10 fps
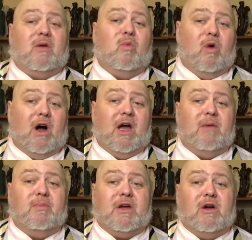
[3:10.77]
Why?
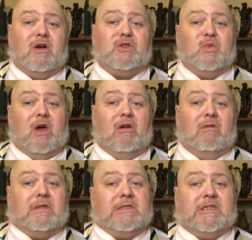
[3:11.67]
Because,
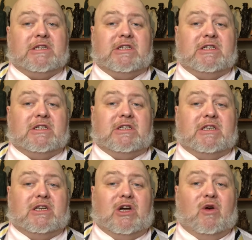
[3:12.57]

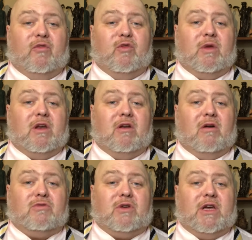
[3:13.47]
if you get in an
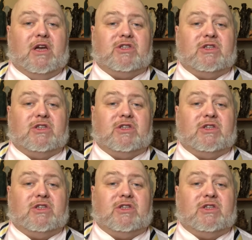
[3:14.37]
altercation,